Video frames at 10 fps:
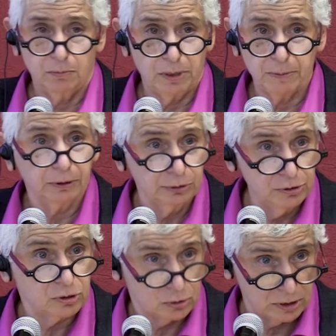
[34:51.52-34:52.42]
people
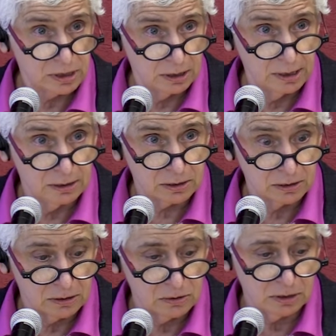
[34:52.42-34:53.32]
lose trust in the
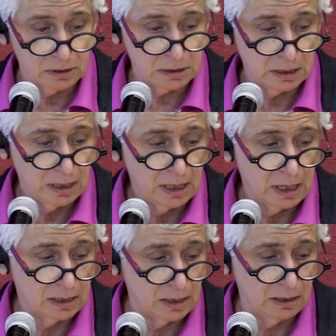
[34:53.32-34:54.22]
institutions,
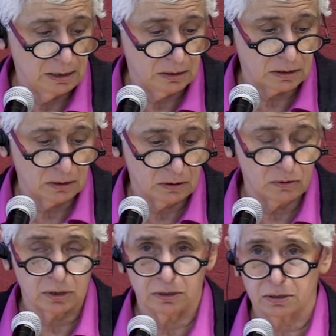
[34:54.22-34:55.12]
and then the
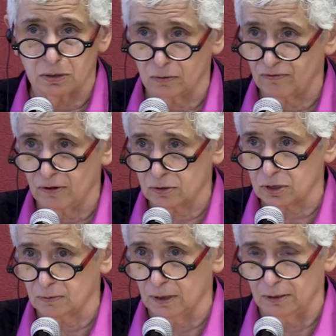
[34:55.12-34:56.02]
institutions don't
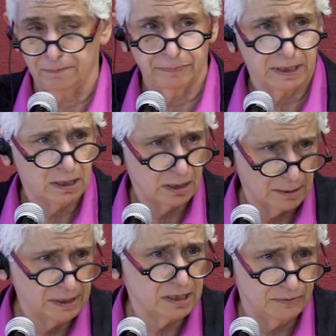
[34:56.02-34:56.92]
function well.
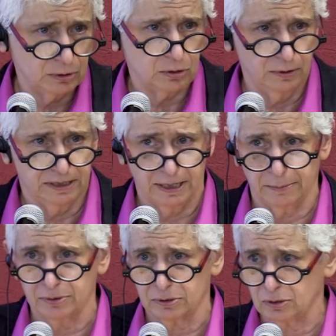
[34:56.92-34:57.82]
Let me give you two
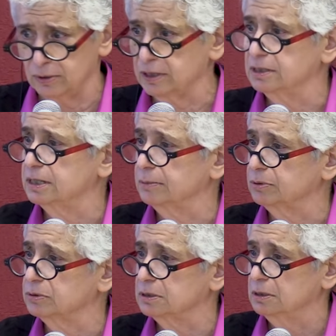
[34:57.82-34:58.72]
examples, quick
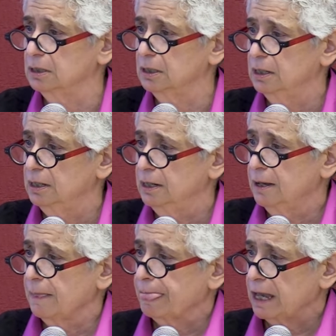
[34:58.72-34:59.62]
examples.
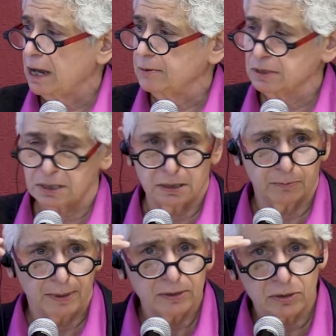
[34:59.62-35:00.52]
I was in
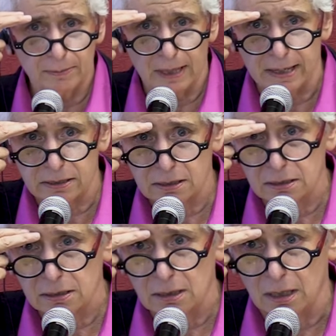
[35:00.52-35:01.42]
Belgium last
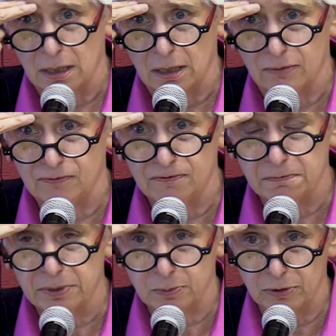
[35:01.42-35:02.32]

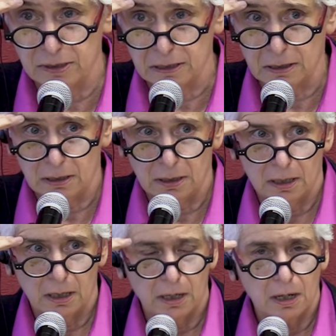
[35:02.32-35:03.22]
spring,
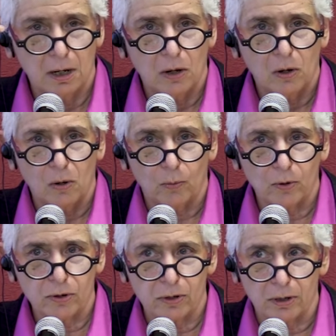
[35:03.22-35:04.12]

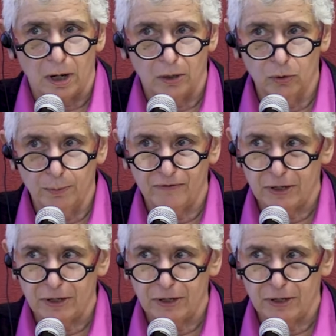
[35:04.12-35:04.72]
where a group of